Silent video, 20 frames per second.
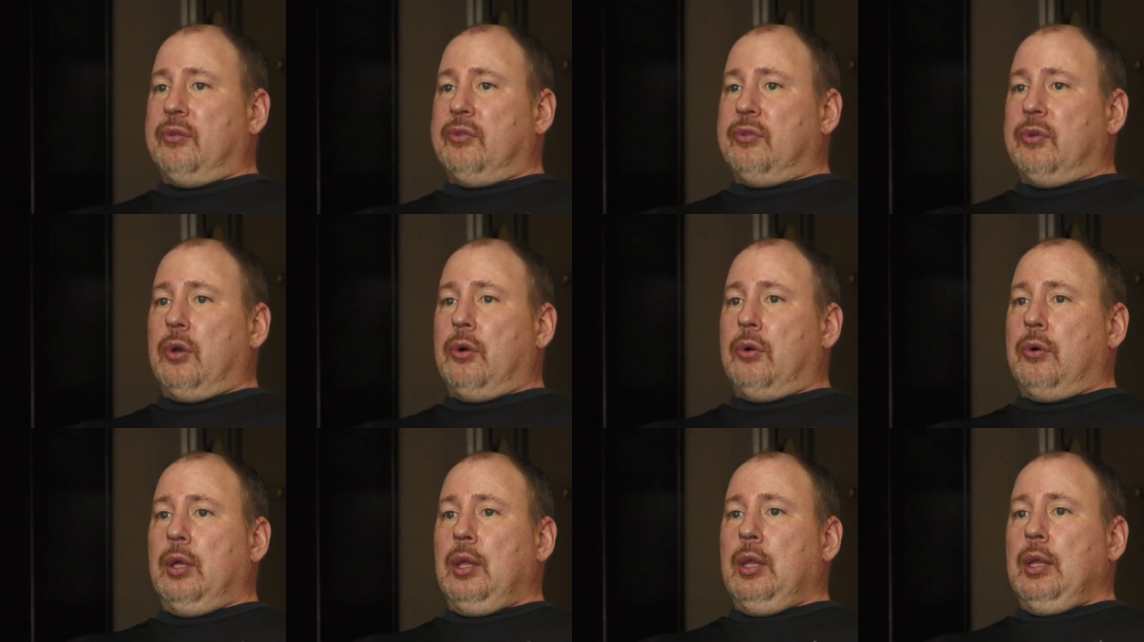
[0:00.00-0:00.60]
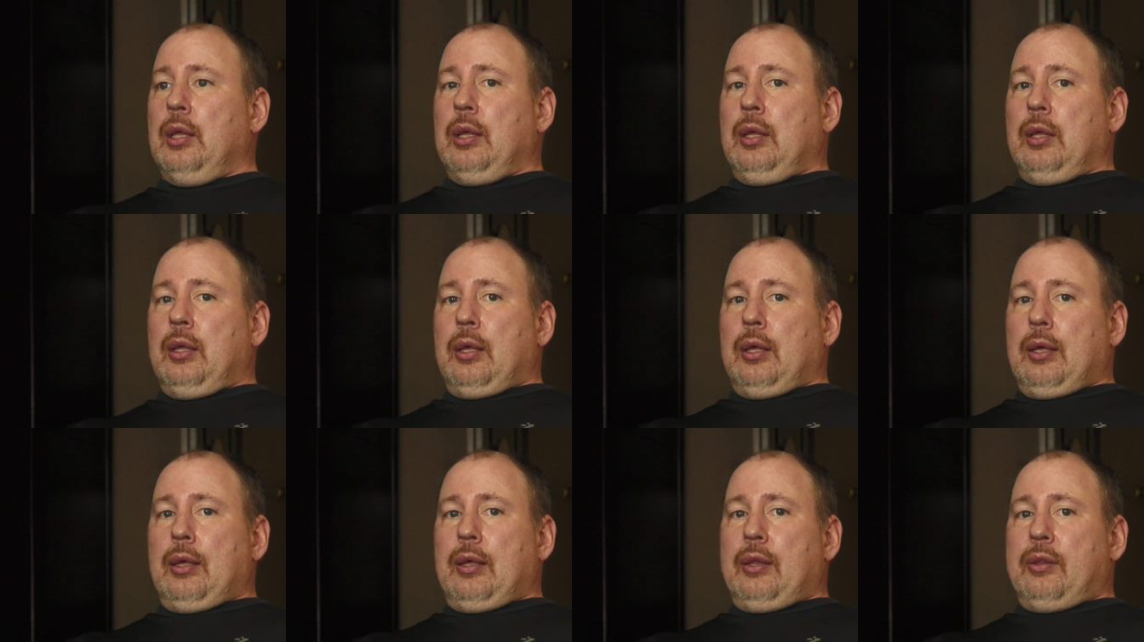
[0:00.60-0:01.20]
So
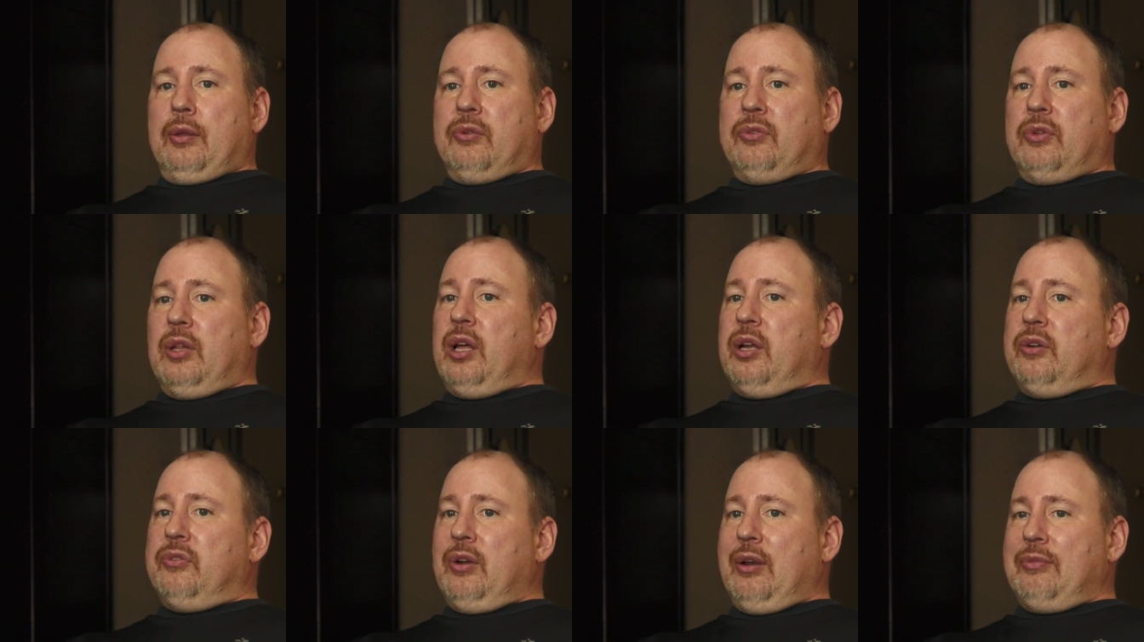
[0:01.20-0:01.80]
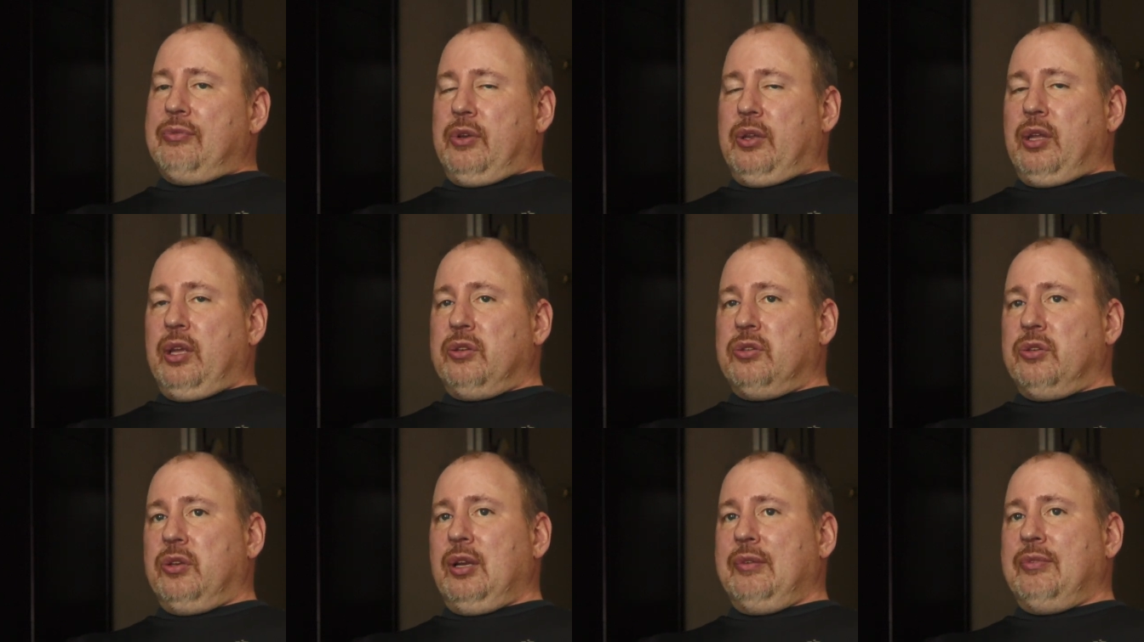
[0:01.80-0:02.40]
uh, there was a lot of
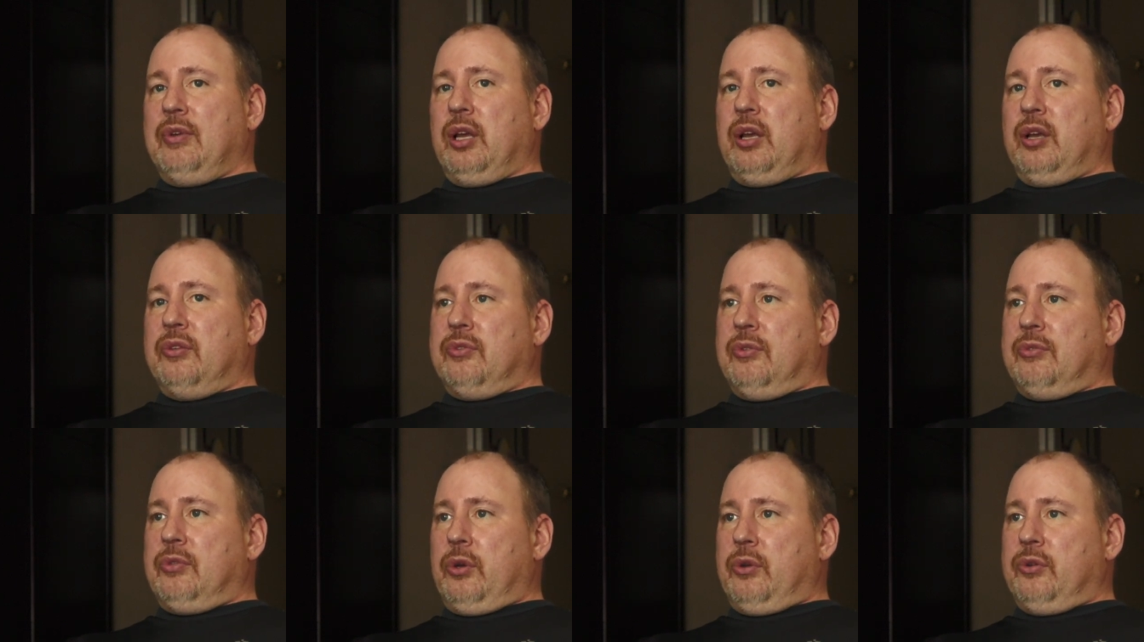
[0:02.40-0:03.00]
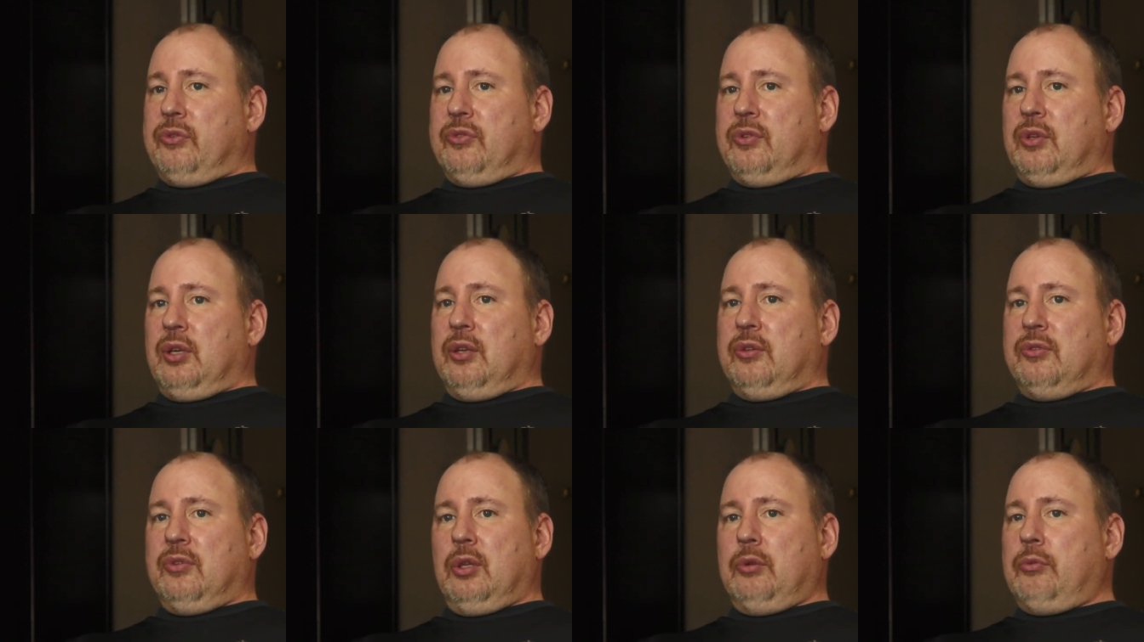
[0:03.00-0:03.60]
trepidation there because of those
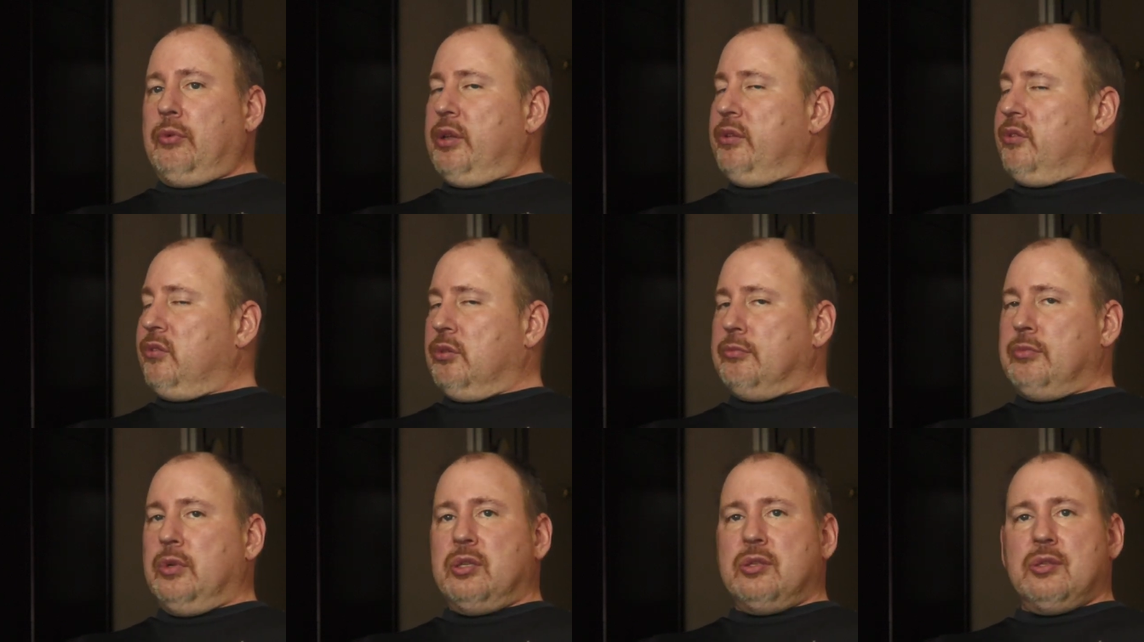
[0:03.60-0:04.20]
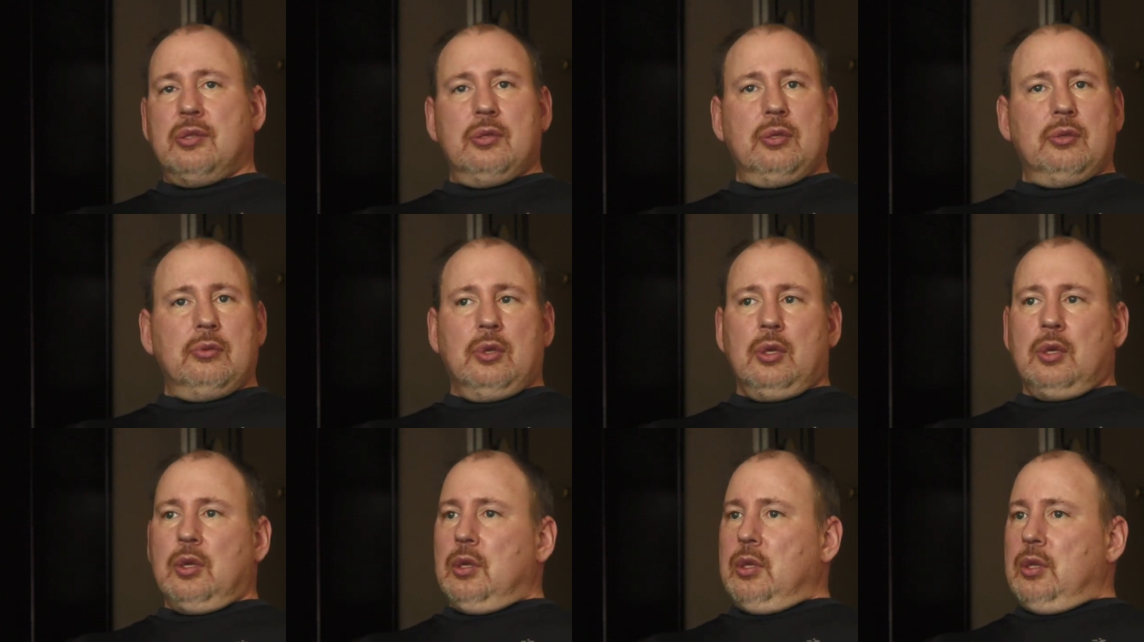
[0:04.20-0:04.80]
things. It wasn't so much the,
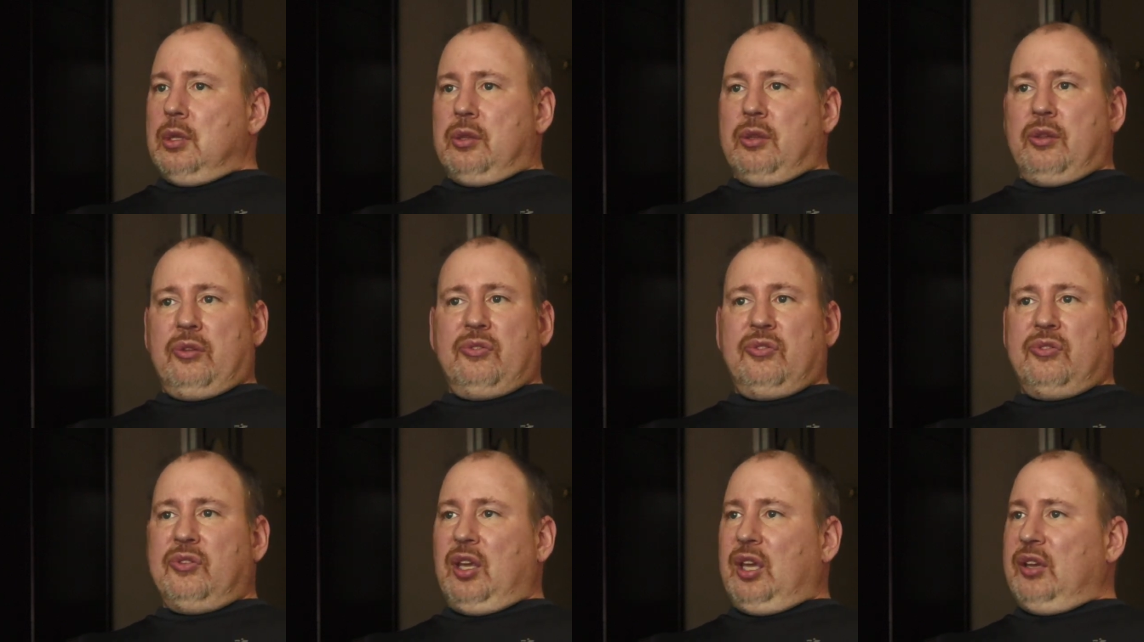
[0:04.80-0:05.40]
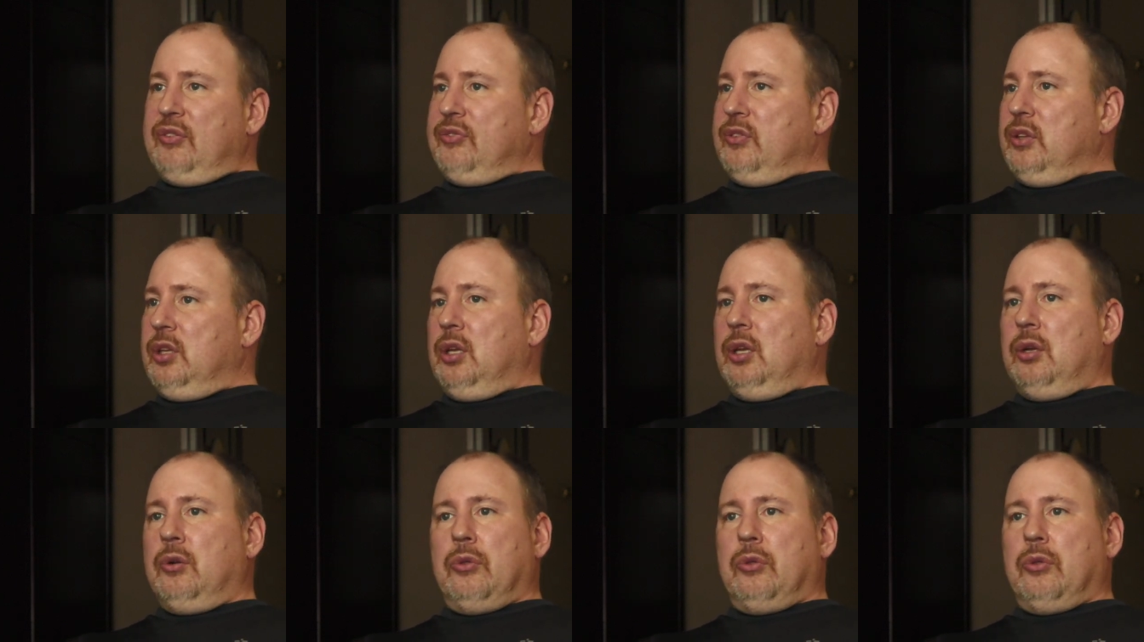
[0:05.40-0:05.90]
the safety